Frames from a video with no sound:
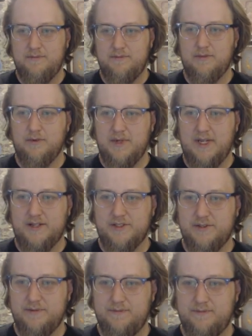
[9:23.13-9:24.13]
but we got you.
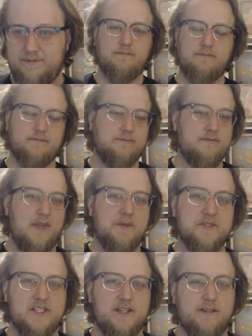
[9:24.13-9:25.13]
I'm
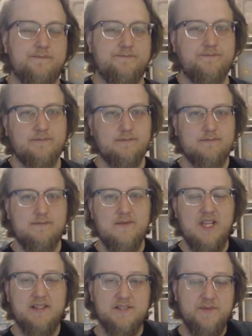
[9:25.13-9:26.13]
just kidding.
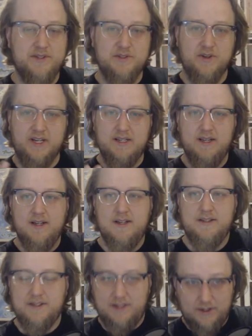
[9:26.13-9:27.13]
This menu's great.
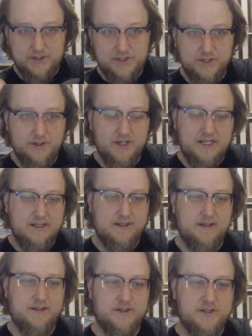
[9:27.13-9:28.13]
The colors are great.
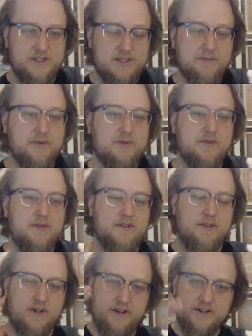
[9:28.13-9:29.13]
They're simple.
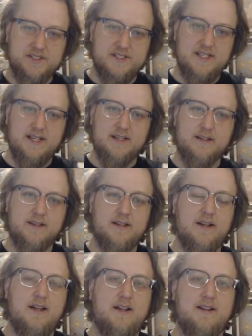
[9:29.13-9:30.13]
They're understated.
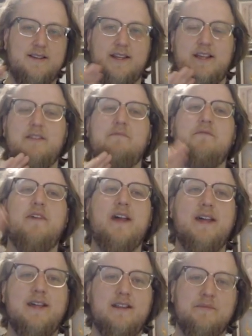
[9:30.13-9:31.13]
They
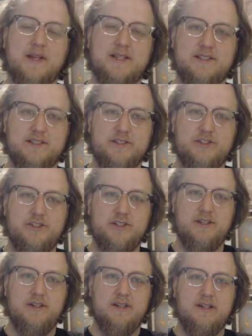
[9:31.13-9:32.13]
convey the message.
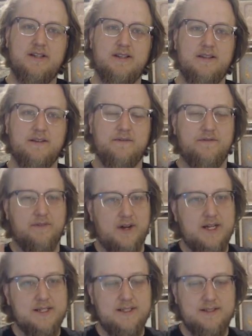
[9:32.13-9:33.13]
The
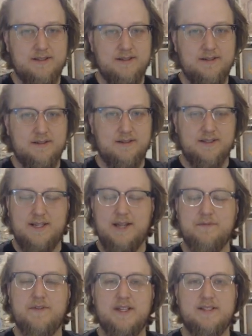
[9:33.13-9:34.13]
font, the
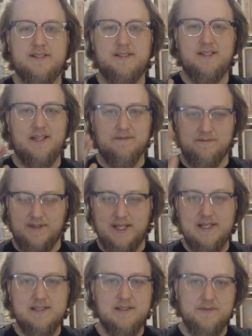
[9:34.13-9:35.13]
typeface
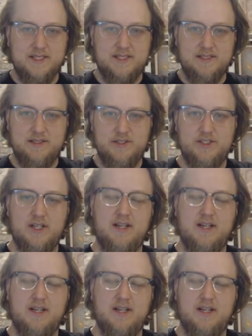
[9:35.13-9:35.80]
conveys the message.